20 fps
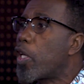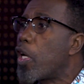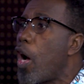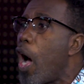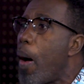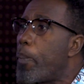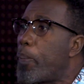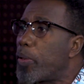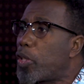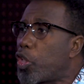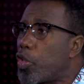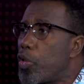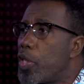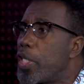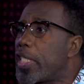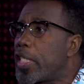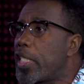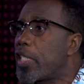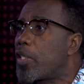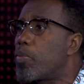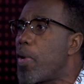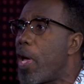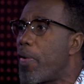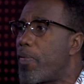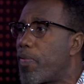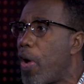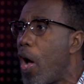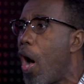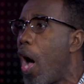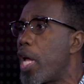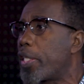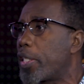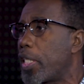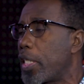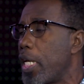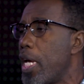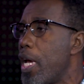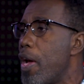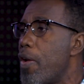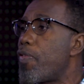the opportunities we have got?
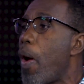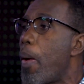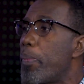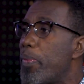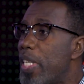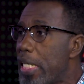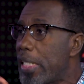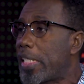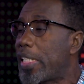From